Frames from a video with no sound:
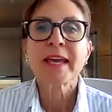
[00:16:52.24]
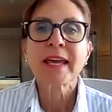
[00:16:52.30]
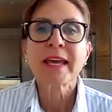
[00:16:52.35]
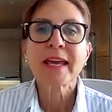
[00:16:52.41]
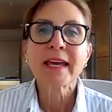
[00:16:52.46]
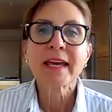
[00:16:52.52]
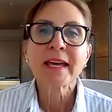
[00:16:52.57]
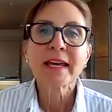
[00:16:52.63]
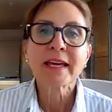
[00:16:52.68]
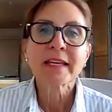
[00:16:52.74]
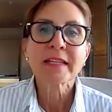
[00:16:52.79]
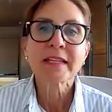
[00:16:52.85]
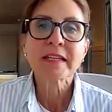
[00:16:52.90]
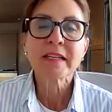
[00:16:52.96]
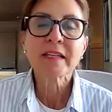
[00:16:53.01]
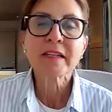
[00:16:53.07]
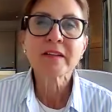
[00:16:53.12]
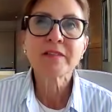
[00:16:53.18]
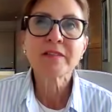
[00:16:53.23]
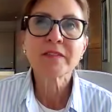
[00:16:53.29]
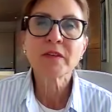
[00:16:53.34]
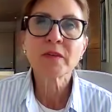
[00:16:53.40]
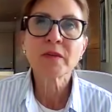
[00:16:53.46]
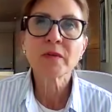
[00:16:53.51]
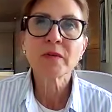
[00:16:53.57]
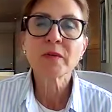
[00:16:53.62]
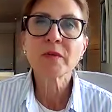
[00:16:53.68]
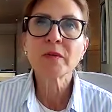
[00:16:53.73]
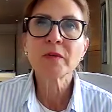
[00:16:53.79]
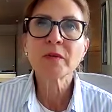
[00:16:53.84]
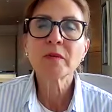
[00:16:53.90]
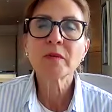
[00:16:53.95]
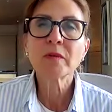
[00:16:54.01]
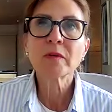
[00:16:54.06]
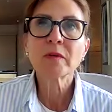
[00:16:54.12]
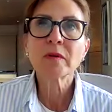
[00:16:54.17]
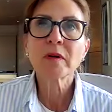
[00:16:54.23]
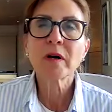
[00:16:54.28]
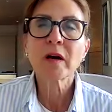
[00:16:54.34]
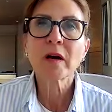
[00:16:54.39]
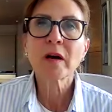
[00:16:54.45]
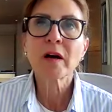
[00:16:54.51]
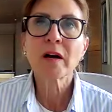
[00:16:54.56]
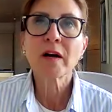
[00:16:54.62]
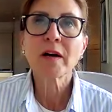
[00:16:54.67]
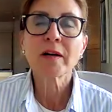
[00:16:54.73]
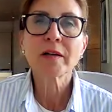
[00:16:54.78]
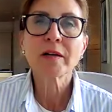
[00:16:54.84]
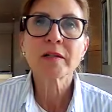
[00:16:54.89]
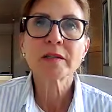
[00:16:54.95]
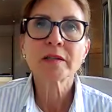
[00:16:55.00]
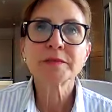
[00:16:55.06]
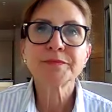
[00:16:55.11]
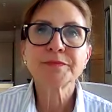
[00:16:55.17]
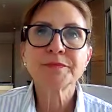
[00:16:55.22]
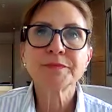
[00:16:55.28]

And if you are